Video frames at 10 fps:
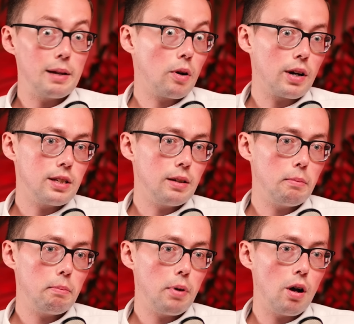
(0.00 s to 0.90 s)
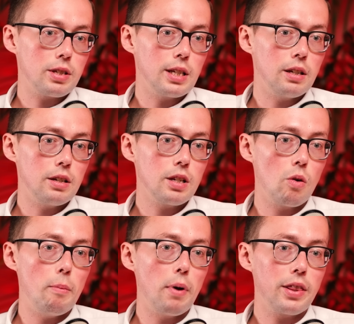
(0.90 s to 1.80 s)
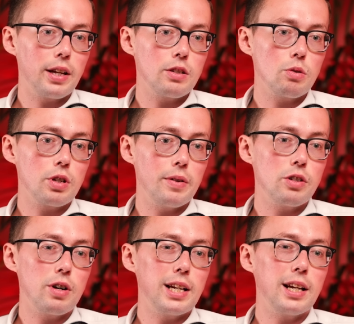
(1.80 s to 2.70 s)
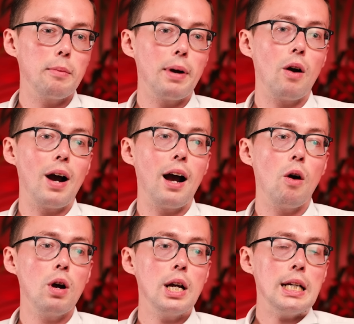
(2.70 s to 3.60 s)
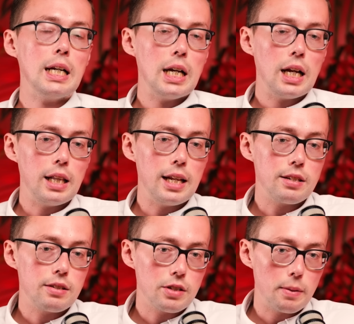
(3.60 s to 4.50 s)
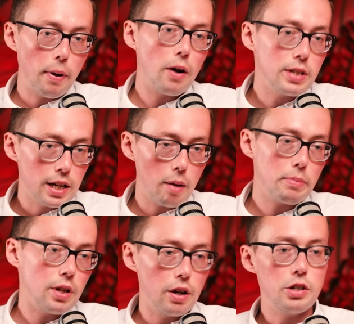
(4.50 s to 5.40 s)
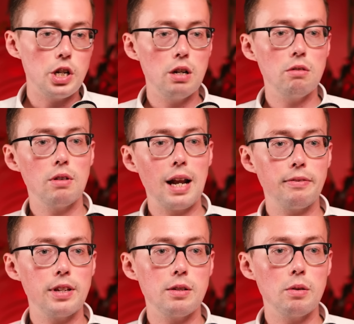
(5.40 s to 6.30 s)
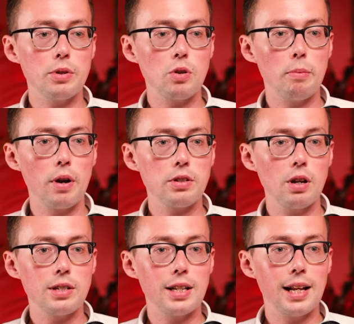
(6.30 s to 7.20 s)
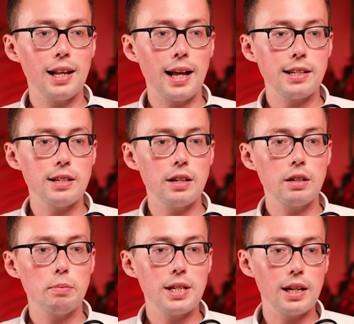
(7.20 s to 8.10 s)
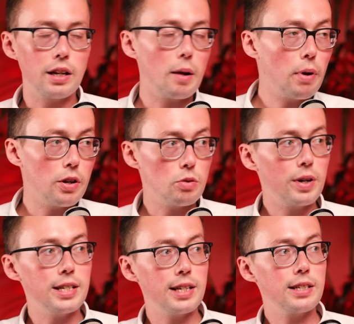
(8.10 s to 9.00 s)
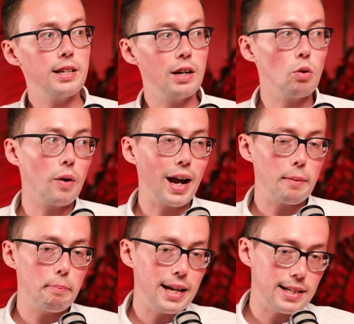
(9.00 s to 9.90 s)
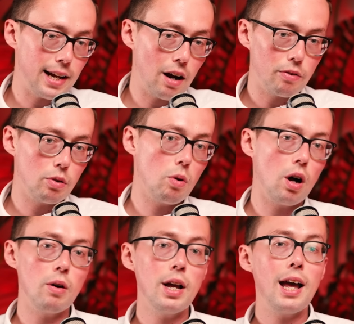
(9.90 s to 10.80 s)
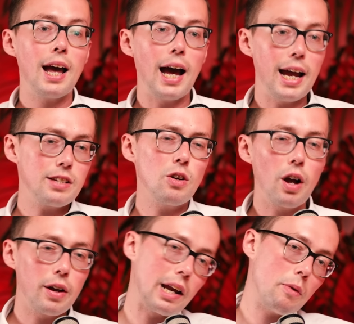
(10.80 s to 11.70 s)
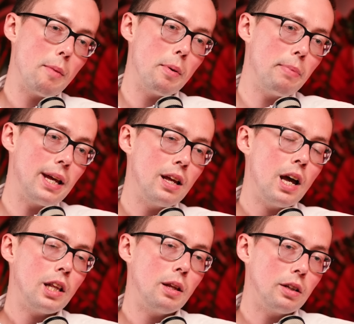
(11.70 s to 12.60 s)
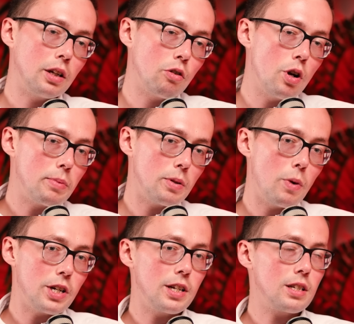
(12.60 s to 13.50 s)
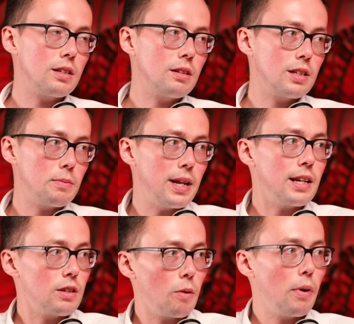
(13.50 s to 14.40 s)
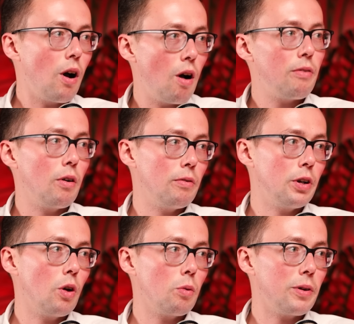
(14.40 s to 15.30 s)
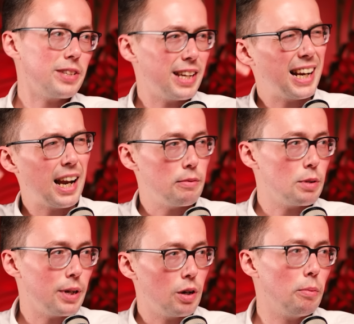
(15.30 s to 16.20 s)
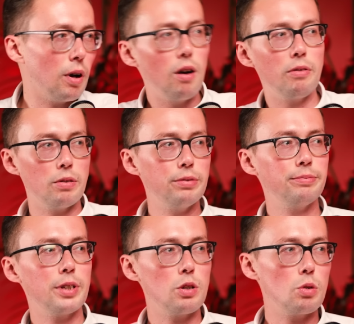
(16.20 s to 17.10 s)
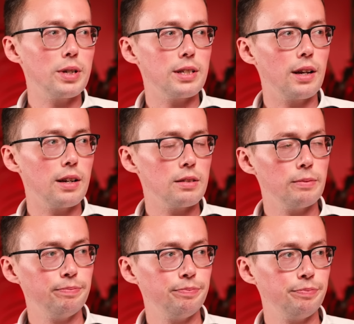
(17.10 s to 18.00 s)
the Democratic Party and so on, but I think it's also intriguing about how this supposed upsurge in leftism that we saw on both sides of the Atlantic, particularly kind of post-2016, although it had petered out for a while, A, it's not going anywhere, but B, the groups in which it speaks on behalf of are not the ones that they claim to speak on behalf of. That's always the case.